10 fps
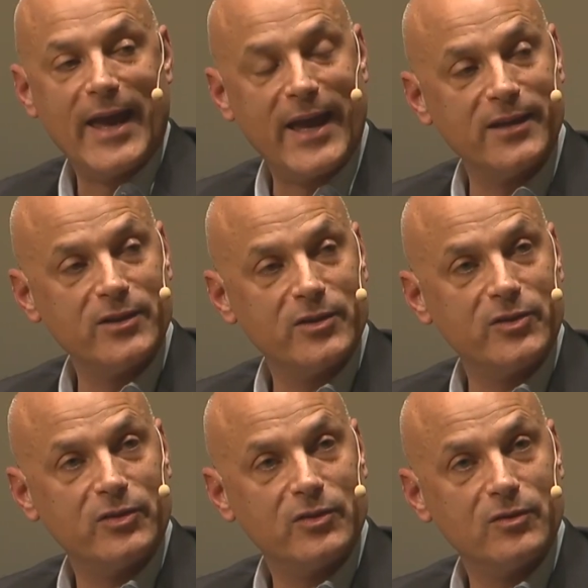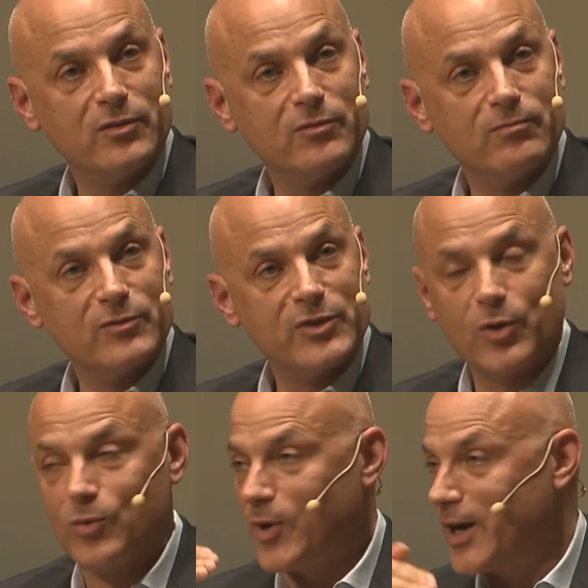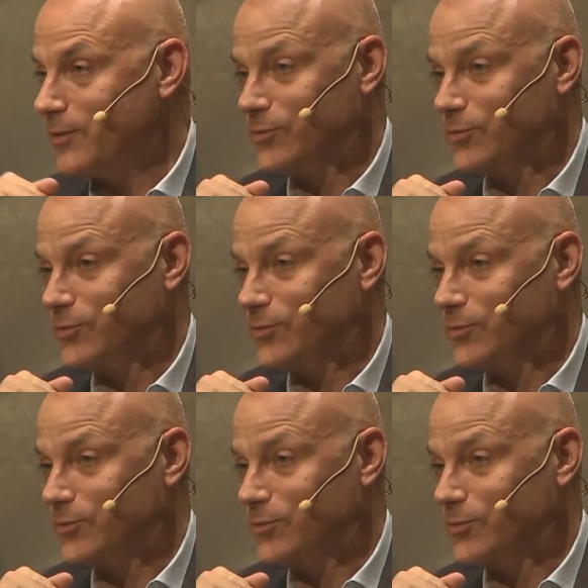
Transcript: And so I